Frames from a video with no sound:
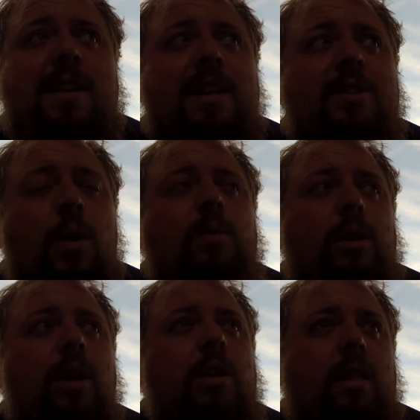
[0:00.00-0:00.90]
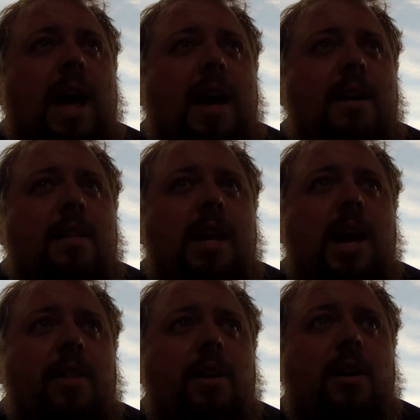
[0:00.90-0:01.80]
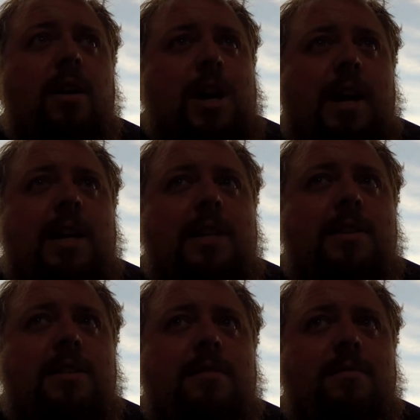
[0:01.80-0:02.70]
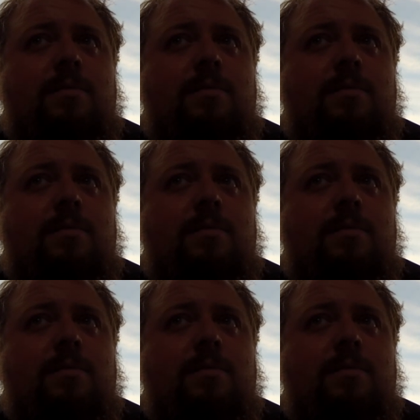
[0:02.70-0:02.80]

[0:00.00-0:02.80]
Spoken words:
don't look like the other Chinese